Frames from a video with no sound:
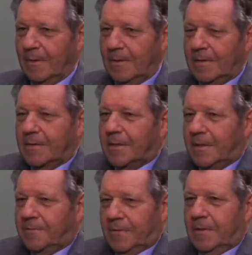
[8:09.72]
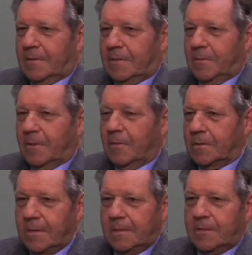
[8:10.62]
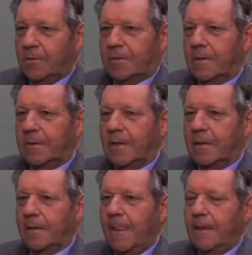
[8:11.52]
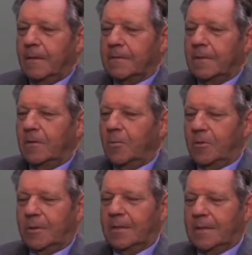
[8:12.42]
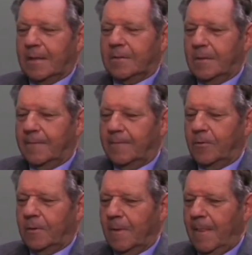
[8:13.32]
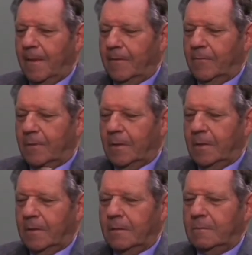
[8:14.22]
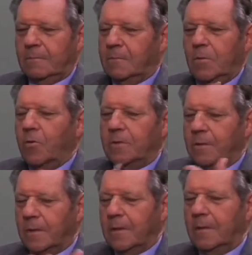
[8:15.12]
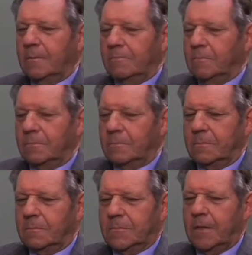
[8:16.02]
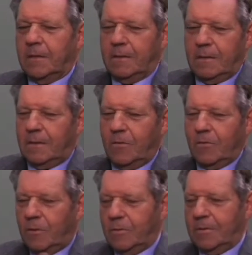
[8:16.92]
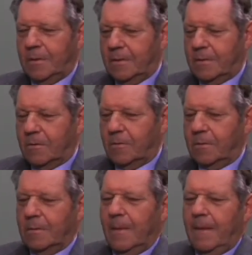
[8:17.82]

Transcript: This is a difference because this is not done here. See, nobody is actually for the ordinary general oncologist or